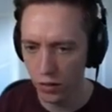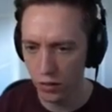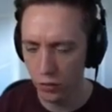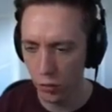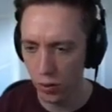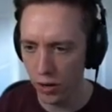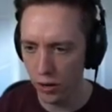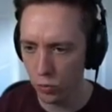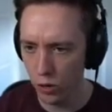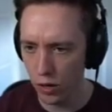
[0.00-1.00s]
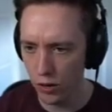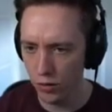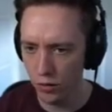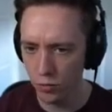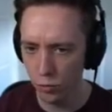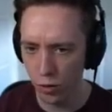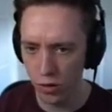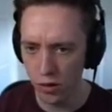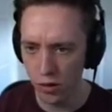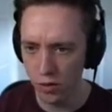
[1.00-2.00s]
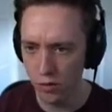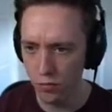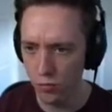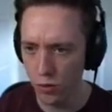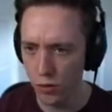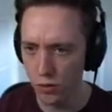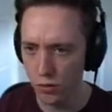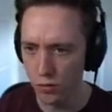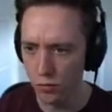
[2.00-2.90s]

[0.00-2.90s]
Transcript: We better run, run, run,